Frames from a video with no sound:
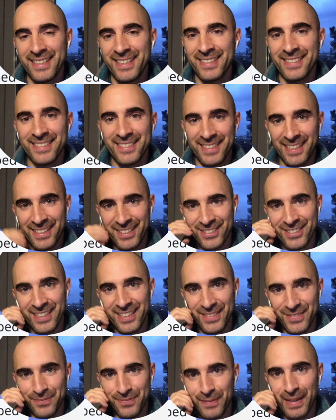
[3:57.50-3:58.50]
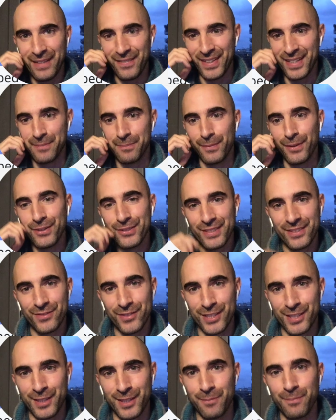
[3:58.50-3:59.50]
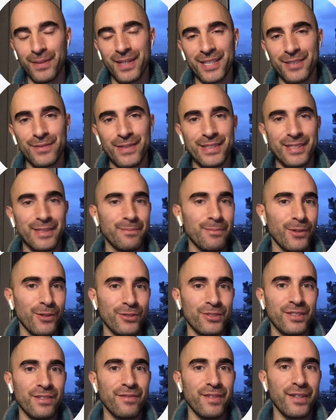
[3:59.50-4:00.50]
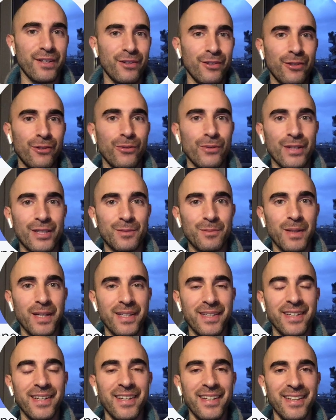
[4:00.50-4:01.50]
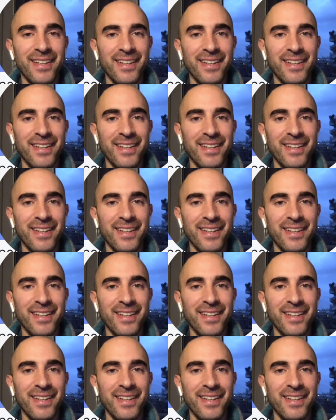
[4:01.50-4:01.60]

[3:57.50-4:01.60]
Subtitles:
This is actually maybe the most interesting part, but the most difficult to explain.